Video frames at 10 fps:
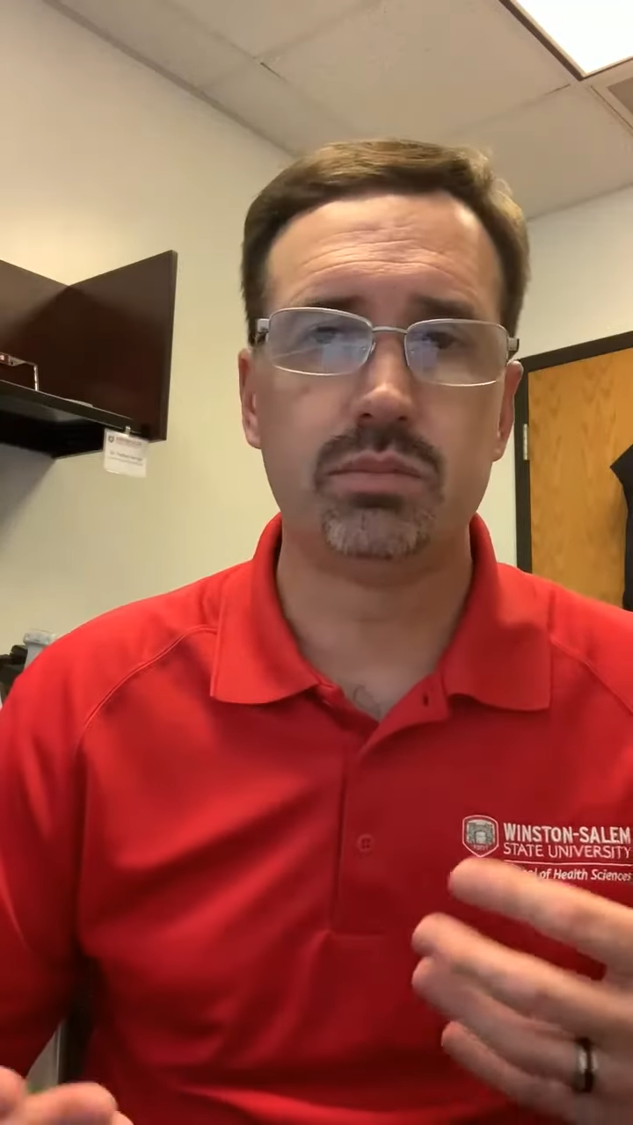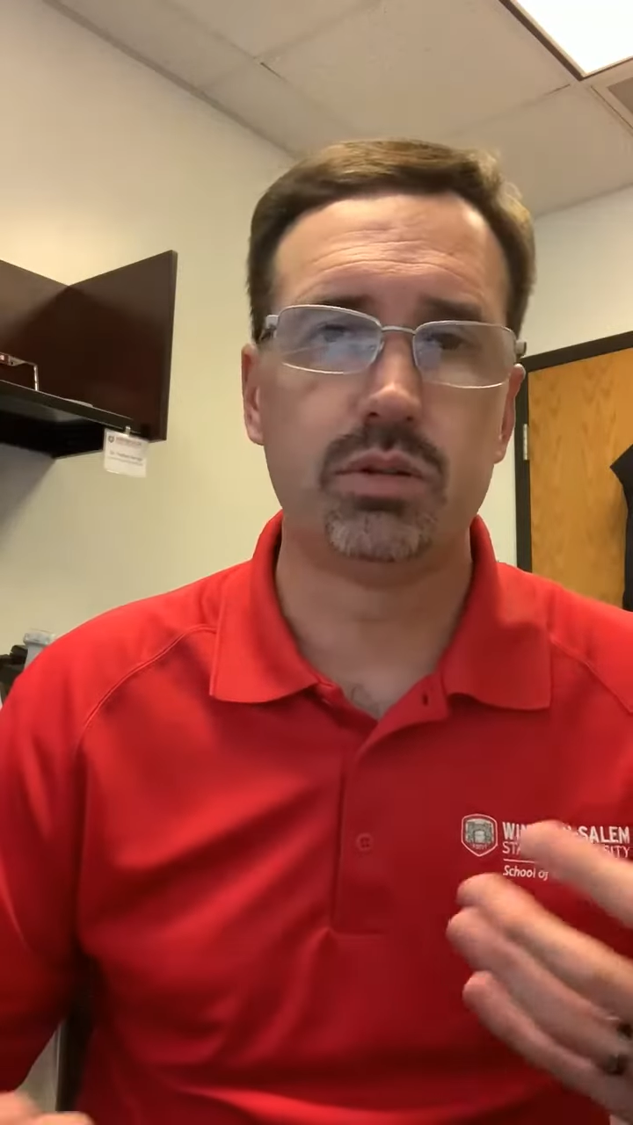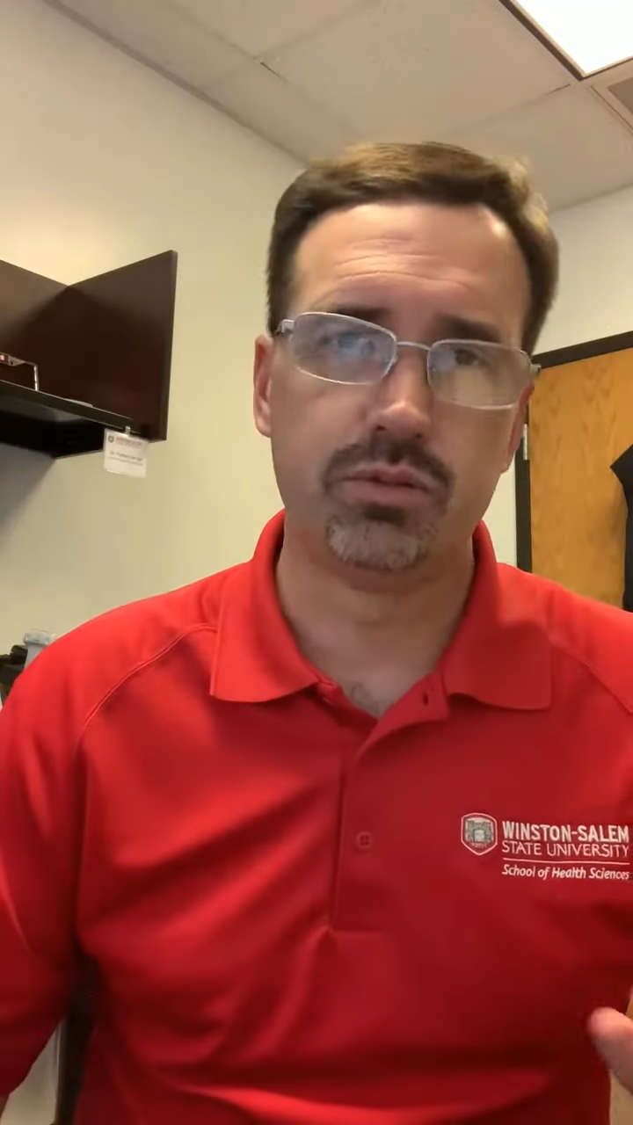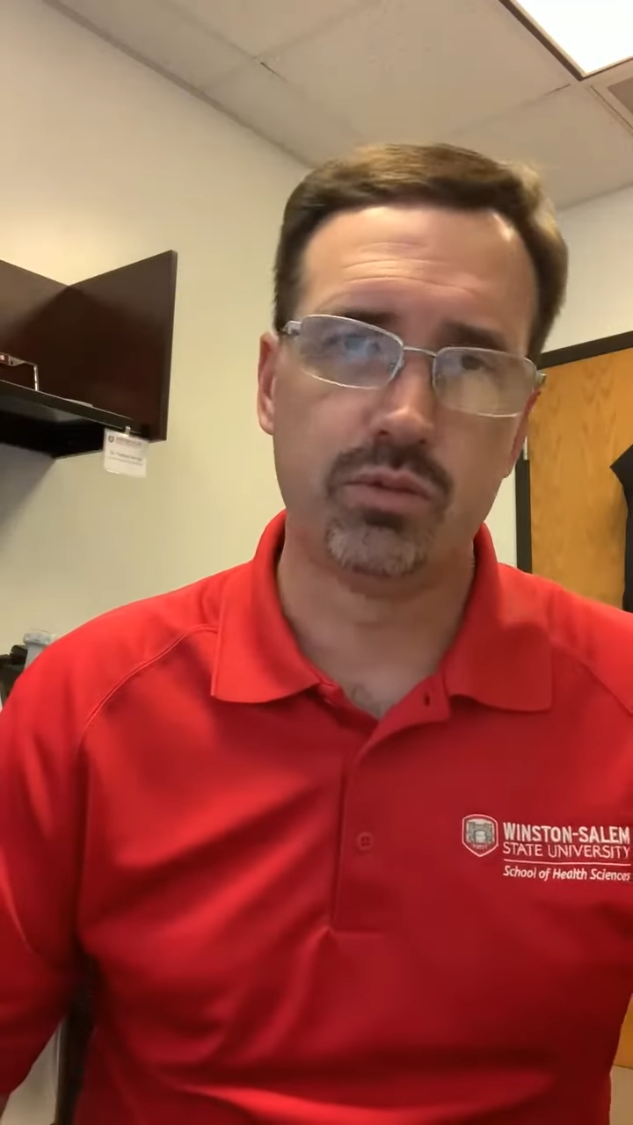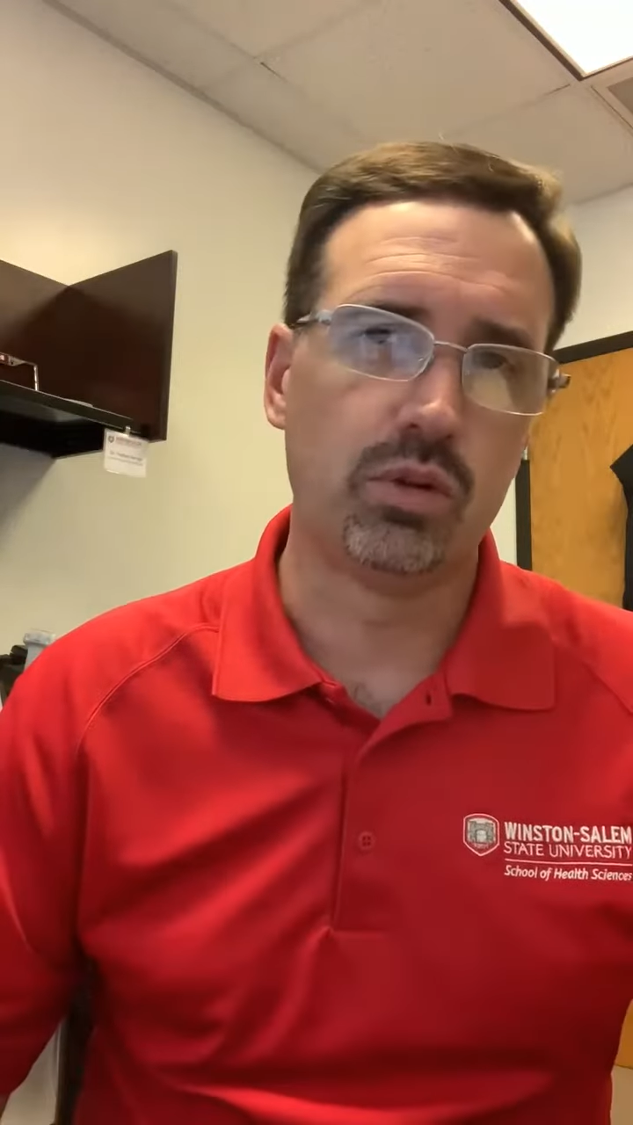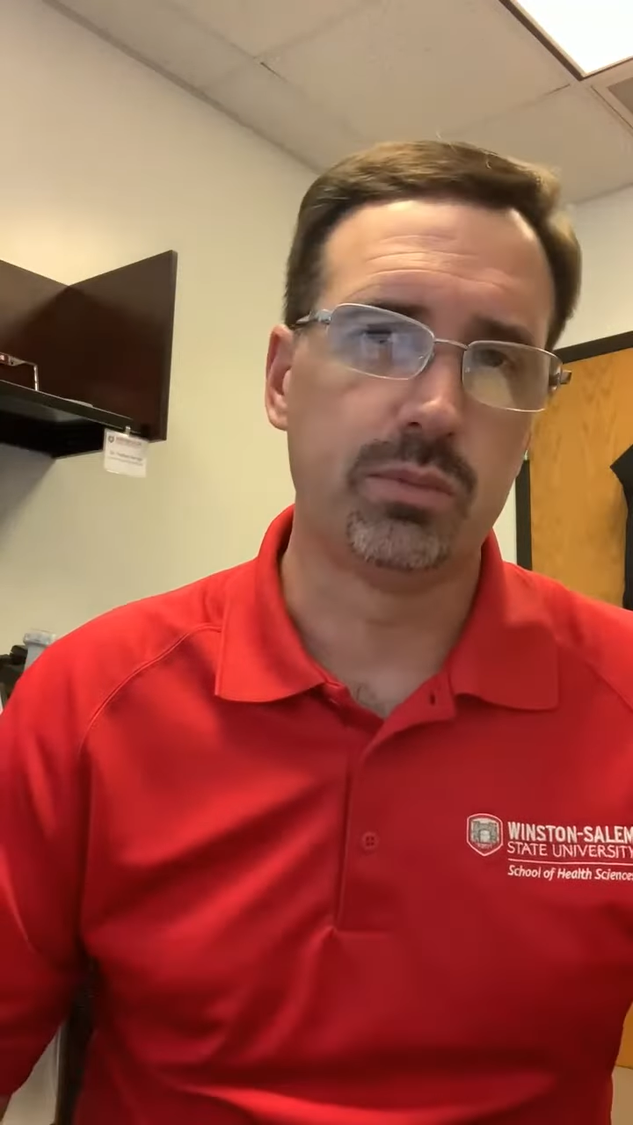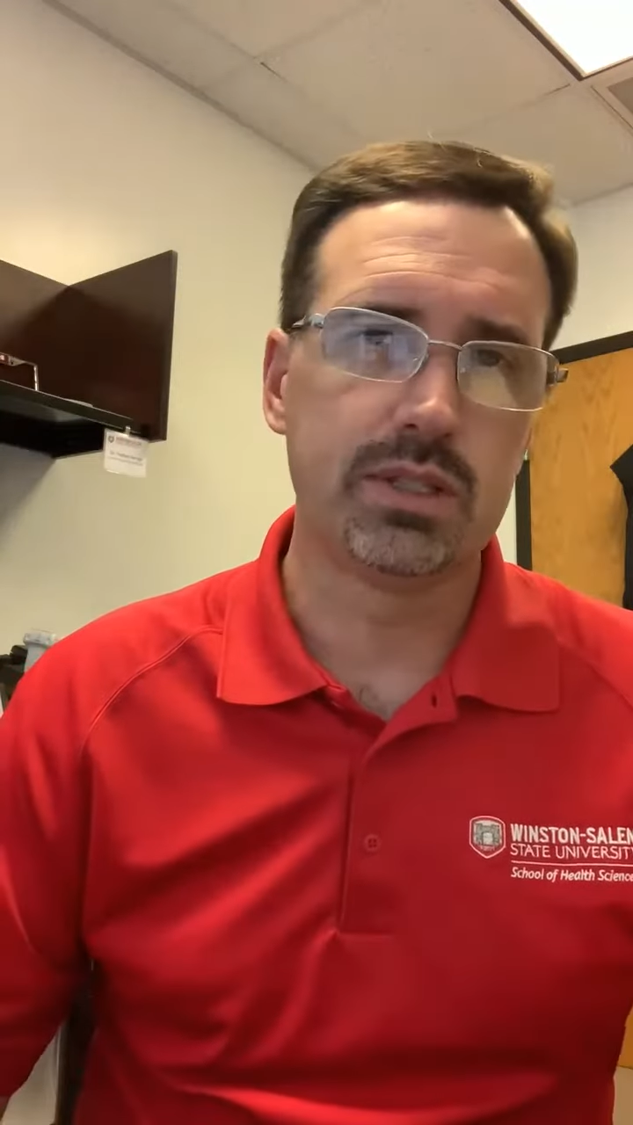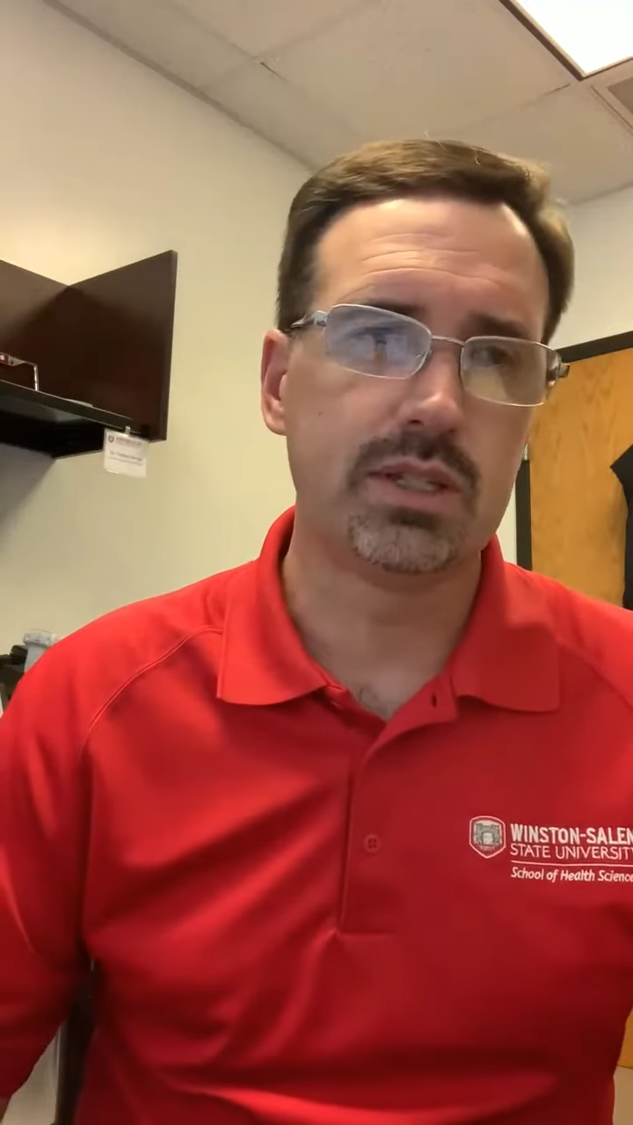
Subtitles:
performance.